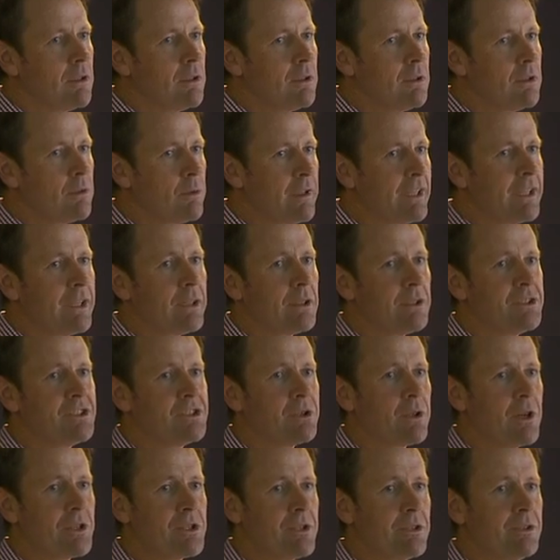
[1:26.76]
Irregular
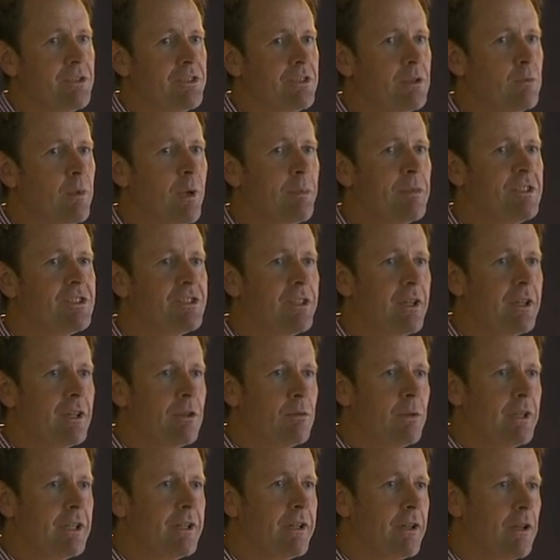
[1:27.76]
structures, and when we say
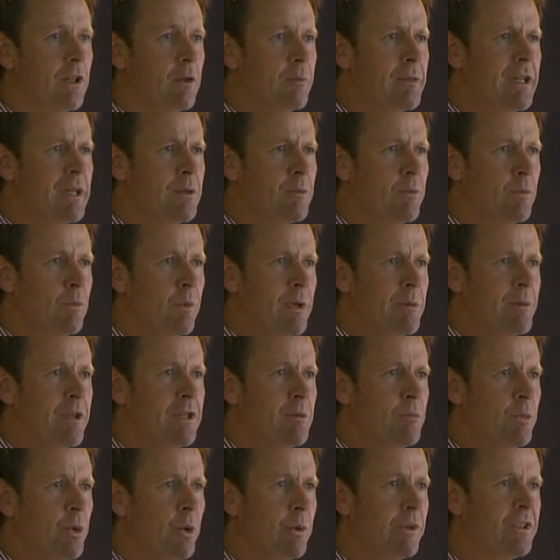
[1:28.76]
irregular, we
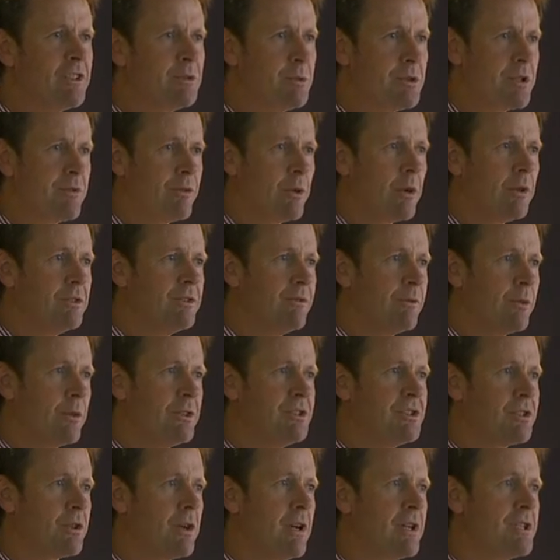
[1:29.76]
mean buildings which have got
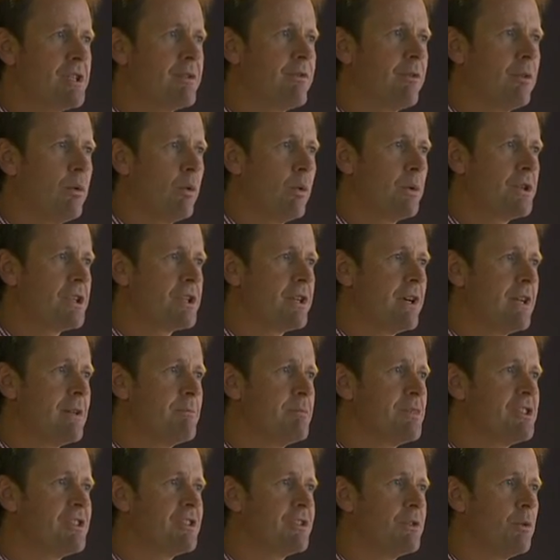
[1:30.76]
very strange floor
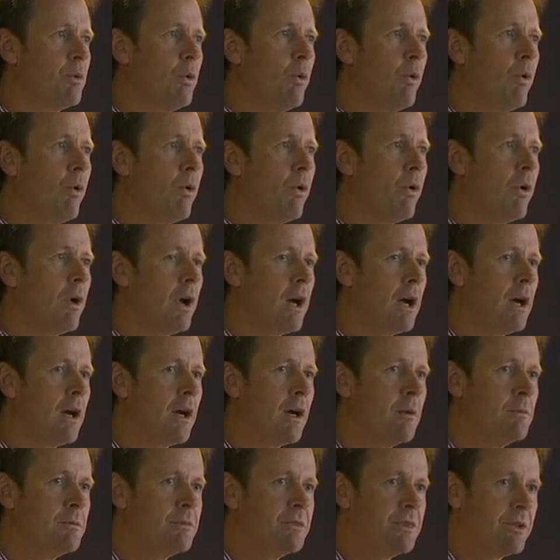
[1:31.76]
shapes or
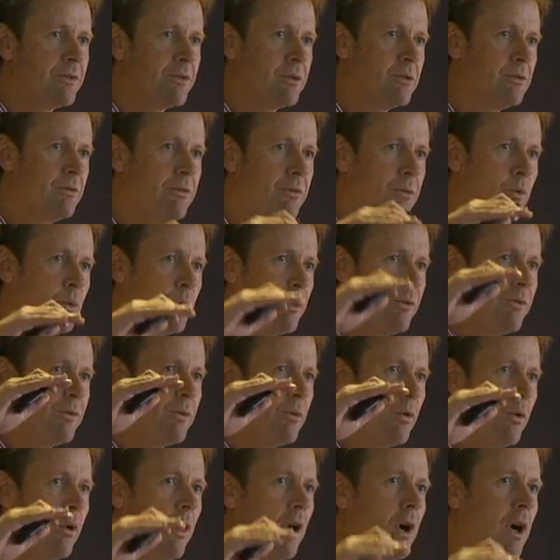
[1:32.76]
different
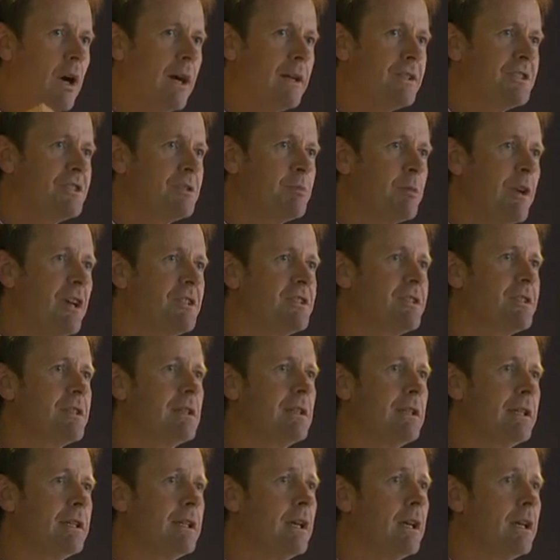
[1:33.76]
floor-to-floor heights,
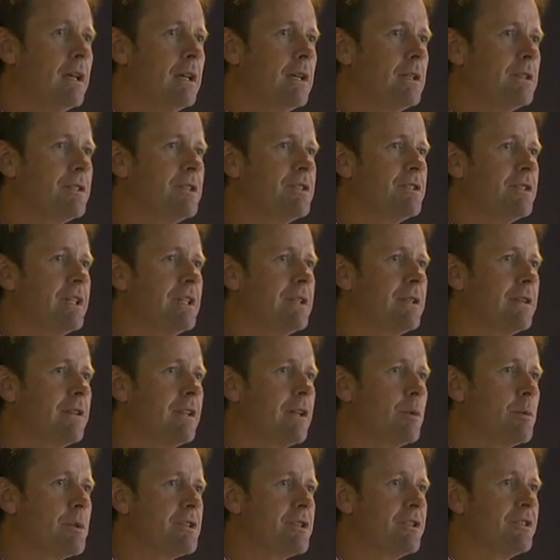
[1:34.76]
basically just
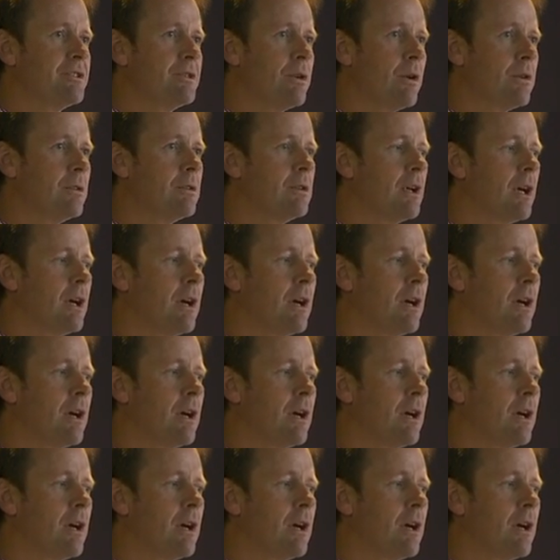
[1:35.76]
anything which is not